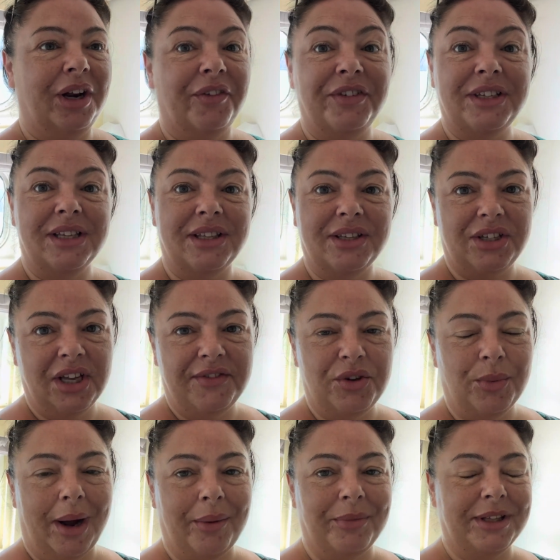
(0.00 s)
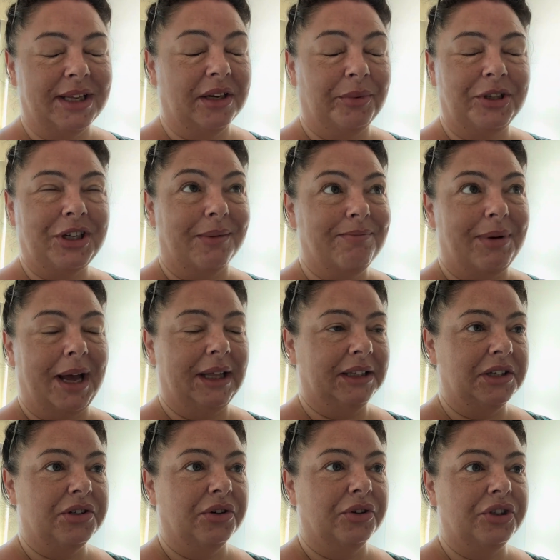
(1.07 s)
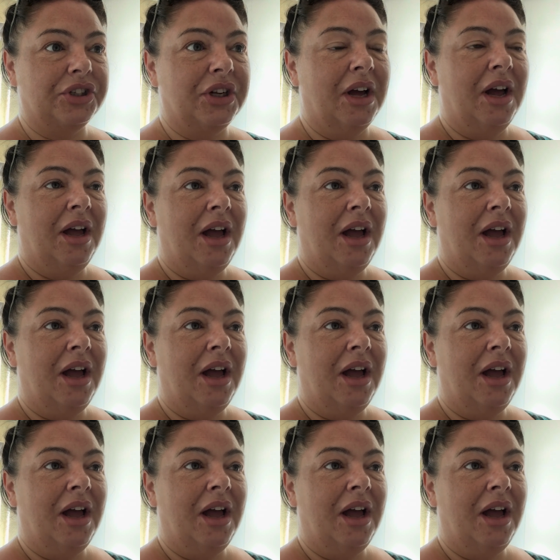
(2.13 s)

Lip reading: obviously they serve you wine with dinner, which I barely touched.